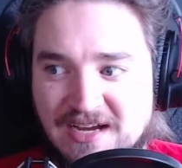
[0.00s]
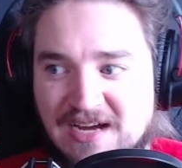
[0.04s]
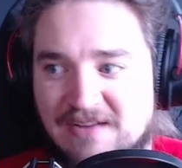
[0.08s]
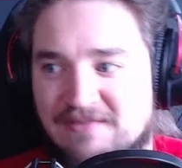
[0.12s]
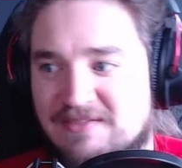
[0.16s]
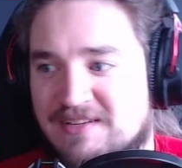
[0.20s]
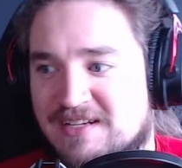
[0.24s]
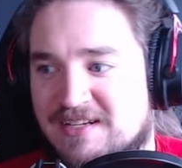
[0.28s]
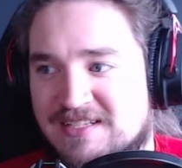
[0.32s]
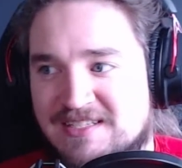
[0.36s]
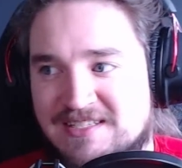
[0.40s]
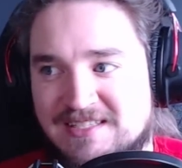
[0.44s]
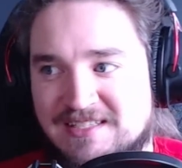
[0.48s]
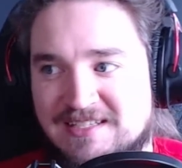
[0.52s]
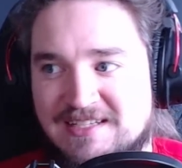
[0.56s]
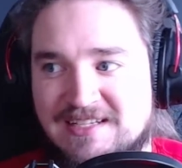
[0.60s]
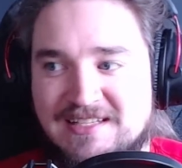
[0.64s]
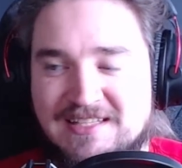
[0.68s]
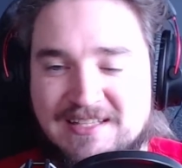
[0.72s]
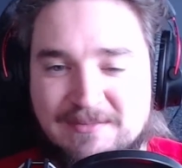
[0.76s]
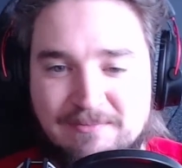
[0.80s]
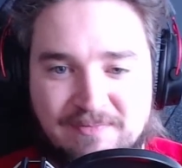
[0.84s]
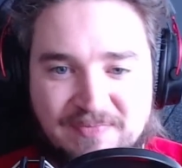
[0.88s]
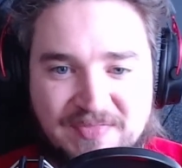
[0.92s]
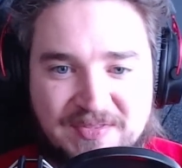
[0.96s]
Obviously,
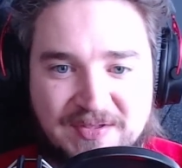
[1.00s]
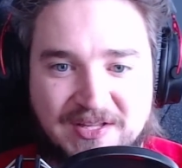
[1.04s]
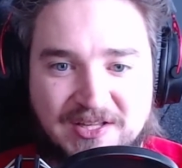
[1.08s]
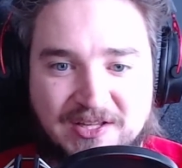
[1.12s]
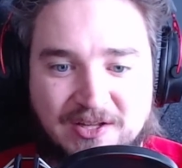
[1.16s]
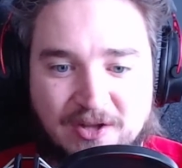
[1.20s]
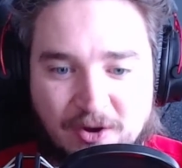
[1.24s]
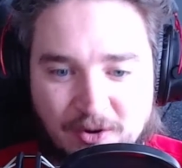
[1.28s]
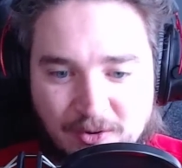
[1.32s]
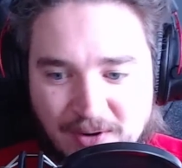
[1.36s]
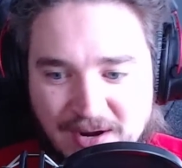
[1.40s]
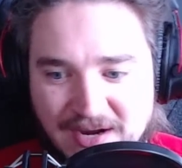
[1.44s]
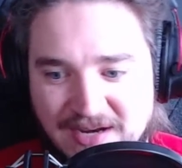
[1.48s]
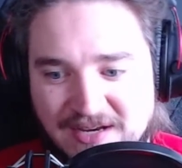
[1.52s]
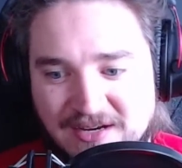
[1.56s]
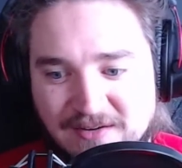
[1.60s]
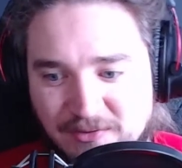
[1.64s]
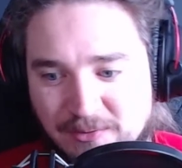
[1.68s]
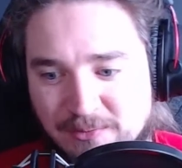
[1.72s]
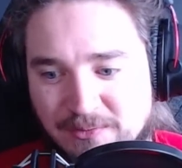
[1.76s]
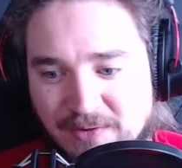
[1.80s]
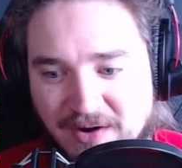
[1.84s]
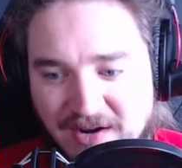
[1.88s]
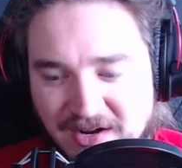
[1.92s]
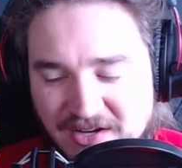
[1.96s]
the low end of
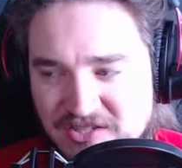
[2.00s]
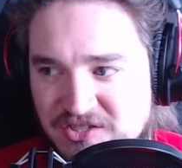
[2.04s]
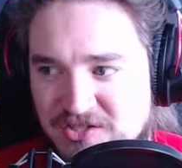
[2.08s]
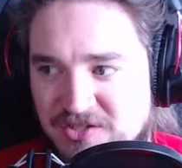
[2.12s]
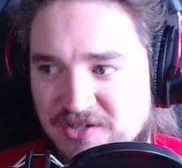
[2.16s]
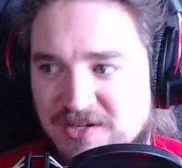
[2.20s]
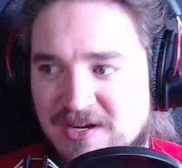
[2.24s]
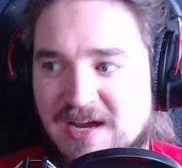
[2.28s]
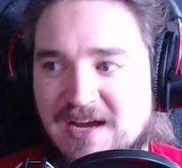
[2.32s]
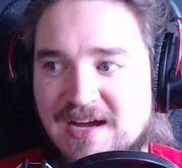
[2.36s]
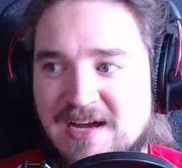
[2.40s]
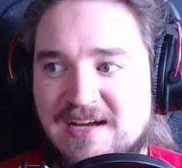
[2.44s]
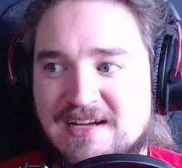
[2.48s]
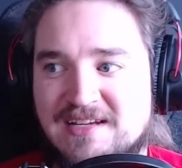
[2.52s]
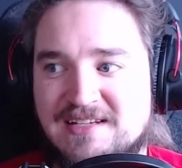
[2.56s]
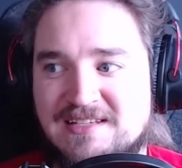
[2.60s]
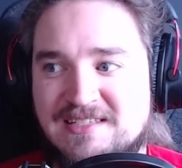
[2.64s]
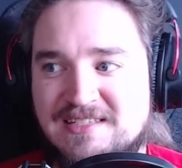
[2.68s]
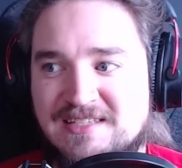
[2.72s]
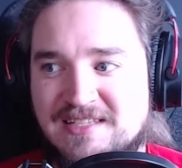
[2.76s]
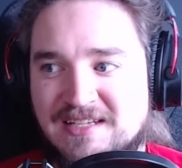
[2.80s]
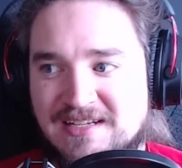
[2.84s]
the roster guys,